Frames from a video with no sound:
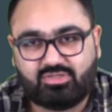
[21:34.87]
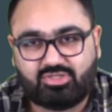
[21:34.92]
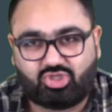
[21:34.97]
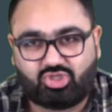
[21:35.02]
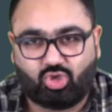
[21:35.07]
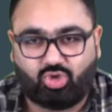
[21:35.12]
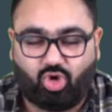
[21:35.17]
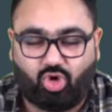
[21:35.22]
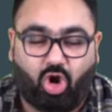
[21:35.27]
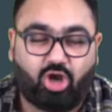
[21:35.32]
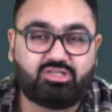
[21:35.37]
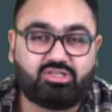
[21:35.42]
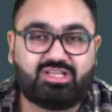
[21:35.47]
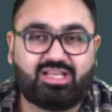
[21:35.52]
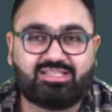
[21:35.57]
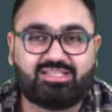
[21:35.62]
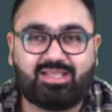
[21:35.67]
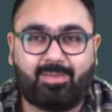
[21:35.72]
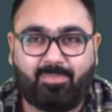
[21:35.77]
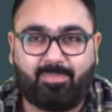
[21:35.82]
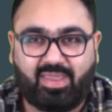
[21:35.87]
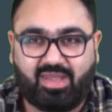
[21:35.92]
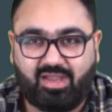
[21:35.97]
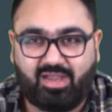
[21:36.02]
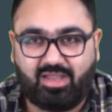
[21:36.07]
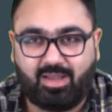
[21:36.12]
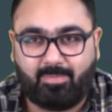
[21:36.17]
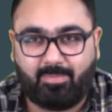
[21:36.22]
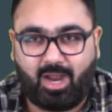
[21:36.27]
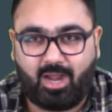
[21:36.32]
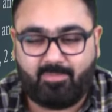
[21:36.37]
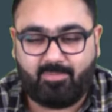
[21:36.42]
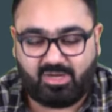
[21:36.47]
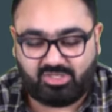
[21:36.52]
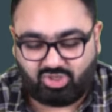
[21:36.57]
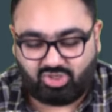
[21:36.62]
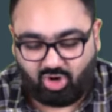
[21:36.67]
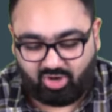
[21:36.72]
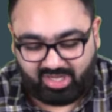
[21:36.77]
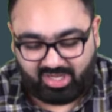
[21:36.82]
So not just the parent
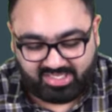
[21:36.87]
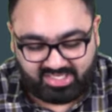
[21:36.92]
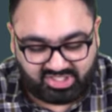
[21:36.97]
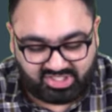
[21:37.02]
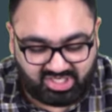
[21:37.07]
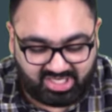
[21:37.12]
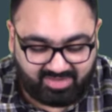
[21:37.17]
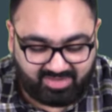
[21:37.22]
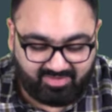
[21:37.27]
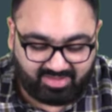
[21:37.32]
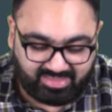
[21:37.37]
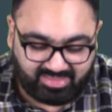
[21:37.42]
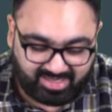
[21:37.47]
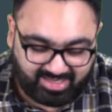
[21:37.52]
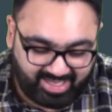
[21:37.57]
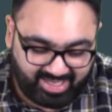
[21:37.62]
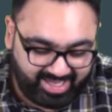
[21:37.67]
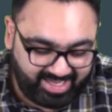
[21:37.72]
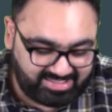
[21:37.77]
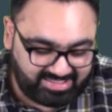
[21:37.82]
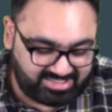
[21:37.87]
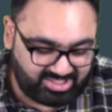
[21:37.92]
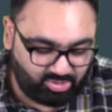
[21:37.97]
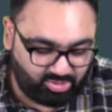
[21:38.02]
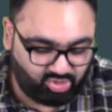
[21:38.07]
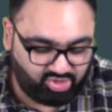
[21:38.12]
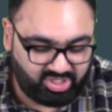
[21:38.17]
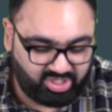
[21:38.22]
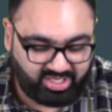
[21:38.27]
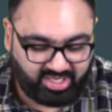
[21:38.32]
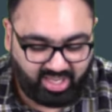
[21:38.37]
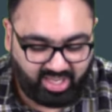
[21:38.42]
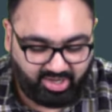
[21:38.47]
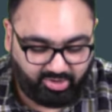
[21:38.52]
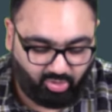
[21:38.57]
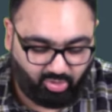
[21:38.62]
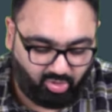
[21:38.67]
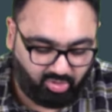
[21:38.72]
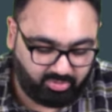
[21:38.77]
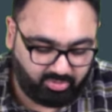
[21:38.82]
department's organization, even the dates usually are
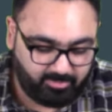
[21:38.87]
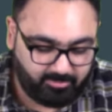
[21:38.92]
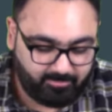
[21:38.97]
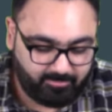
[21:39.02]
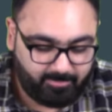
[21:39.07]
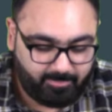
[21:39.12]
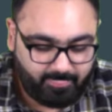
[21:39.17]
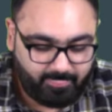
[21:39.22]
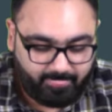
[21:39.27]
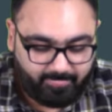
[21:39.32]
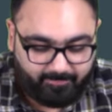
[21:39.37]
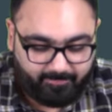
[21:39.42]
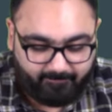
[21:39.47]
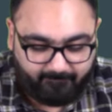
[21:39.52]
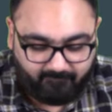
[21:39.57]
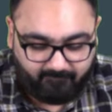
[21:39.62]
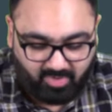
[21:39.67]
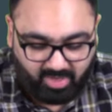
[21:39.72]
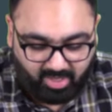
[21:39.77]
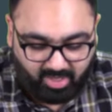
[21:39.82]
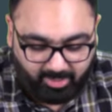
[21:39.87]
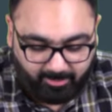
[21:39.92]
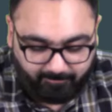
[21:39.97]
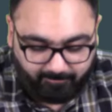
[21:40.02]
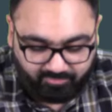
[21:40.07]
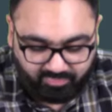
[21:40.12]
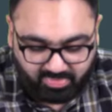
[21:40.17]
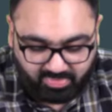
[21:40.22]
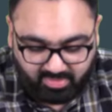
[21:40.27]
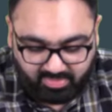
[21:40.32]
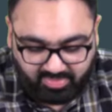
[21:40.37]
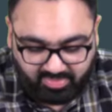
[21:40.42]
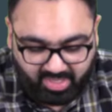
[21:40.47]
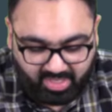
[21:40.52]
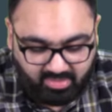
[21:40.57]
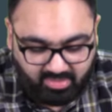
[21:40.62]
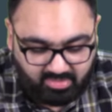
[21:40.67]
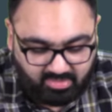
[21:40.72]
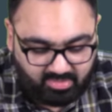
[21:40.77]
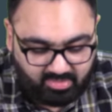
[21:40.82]
wrong.
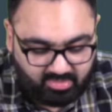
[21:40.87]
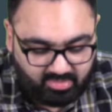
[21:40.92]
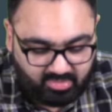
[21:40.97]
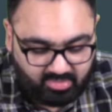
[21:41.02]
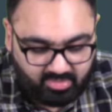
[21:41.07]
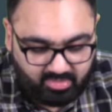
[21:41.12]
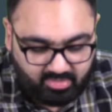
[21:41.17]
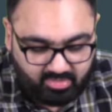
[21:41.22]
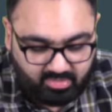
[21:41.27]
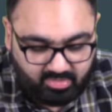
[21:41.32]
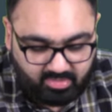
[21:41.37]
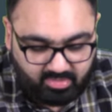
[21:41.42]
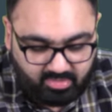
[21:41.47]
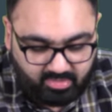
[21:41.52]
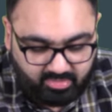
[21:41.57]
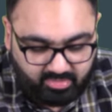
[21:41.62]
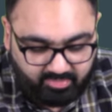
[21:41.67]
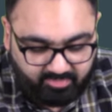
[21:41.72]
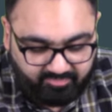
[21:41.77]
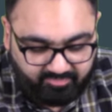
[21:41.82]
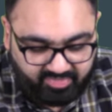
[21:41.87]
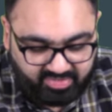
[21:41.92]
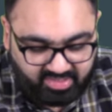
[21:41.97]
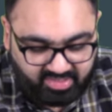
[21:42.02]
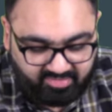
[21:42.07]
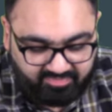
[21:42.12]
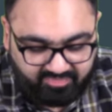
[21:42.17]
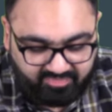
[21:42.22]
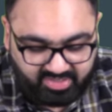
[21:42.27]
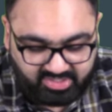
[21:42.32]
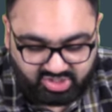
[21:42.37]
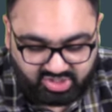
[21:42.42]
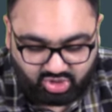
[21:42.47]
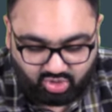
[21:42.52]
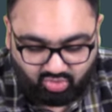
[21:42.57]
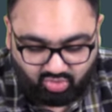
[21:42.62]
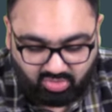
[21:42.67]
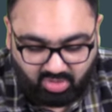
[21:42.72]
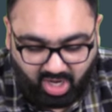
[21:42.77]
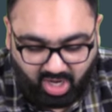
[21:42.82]
Then with reference
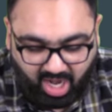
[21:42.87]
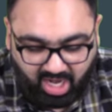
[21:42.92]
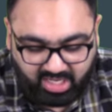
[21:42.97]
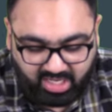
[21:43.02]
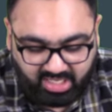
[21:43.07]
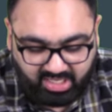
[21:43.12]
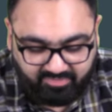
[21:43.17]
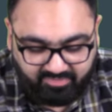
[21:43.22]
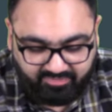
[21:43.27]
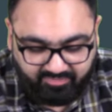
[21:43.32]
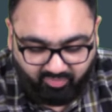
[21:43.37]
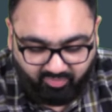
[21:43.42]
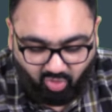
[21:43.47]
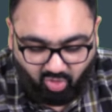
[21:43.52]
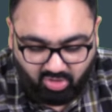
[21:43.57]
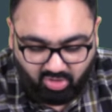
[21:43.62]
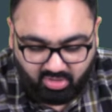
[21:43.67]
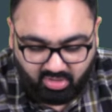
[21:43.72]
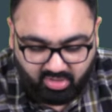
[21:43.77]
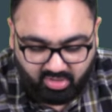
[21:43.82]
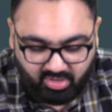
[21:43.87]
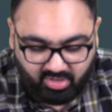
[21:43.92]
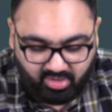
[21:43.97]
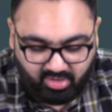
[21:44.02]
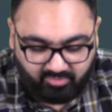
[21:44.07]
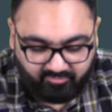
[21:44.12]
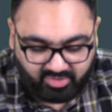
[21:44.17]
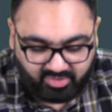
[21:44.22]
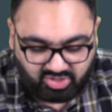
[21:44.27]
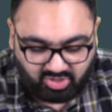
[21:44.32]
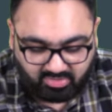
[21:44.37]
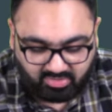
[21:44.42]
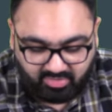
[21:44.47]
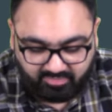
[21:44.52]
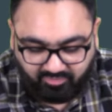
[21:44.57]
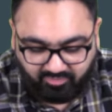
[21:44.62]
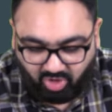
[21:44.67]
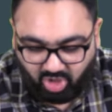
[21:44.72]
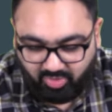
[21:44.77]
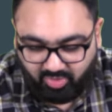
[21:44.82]
to Agni 4, which of the
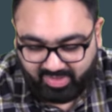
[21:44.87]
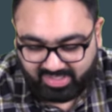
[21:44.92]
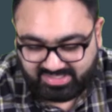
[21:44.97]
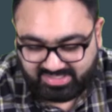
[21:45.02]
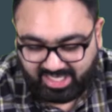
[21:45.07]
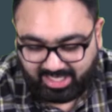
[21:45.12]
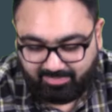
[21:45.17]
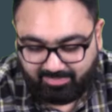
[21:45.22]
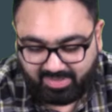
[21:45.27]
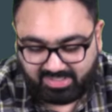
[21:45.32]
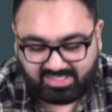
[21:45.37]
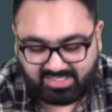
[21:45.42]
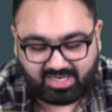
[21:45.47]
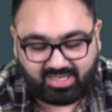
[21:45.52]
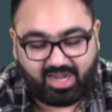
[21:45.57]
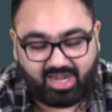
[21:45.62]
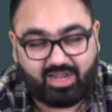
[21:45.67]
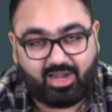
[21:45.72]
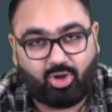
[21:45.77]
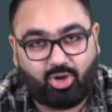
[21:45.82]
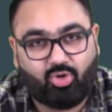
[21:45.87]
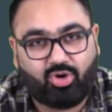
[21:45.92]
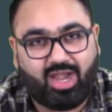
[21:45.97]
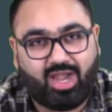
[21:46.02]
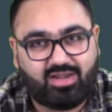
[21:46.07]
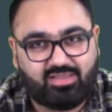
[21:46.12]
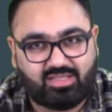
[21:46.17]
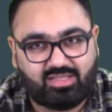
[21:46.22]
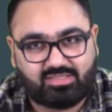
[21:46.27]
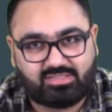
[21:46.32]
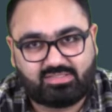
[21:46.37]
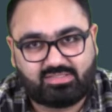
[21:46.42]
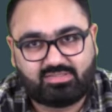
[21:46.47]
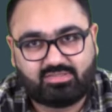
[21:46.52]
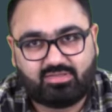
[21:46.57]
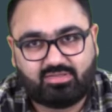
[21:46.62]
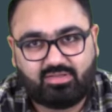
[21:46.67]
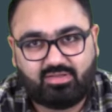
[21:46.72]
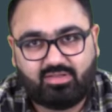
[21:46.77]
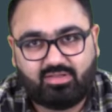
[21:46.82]
following statements are correct? Now look at this.